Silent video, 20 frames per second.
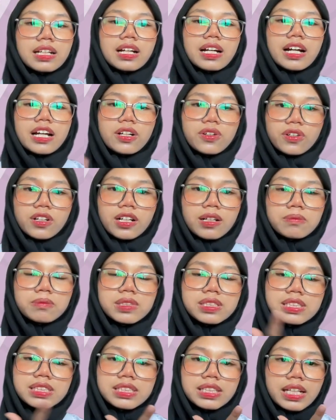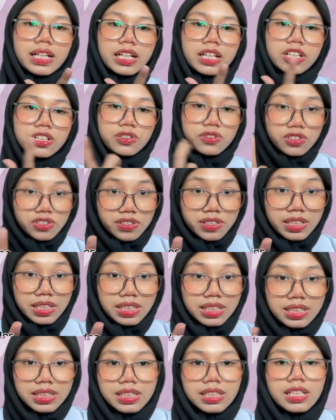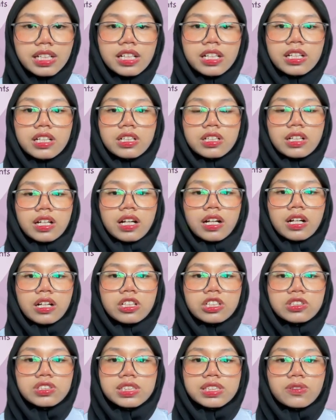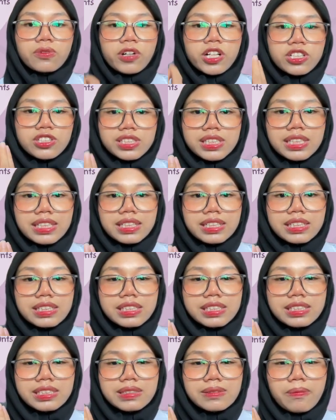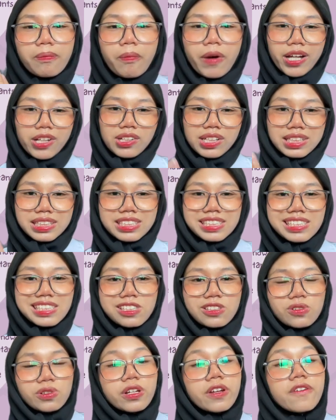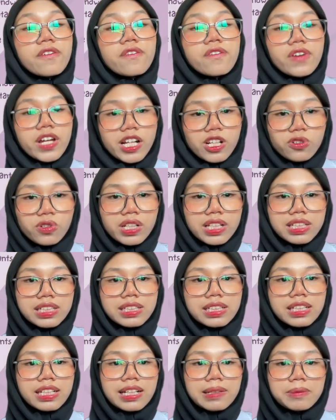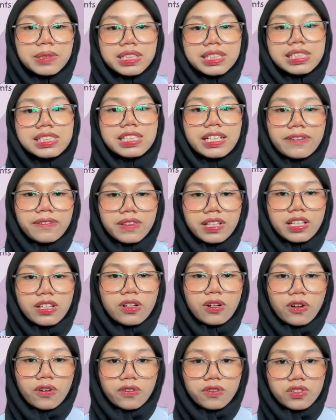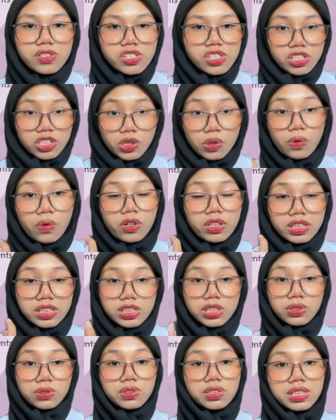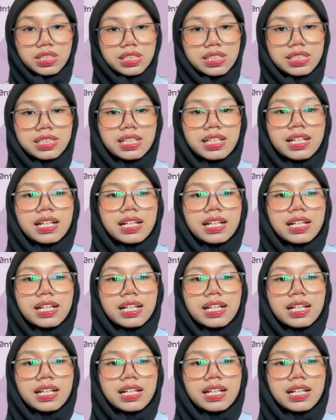hydrocarbons, and nutrients by using these bioassays to evaluate the chemical safety of regional water sources.